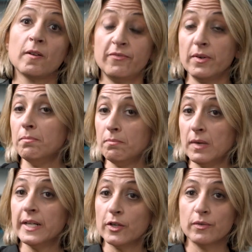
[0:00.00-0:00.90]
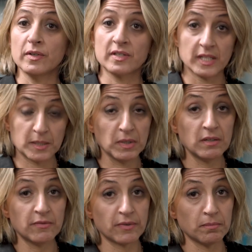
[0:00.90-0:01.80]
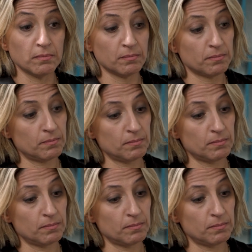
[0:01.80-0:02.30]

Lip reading: From my own assessment, from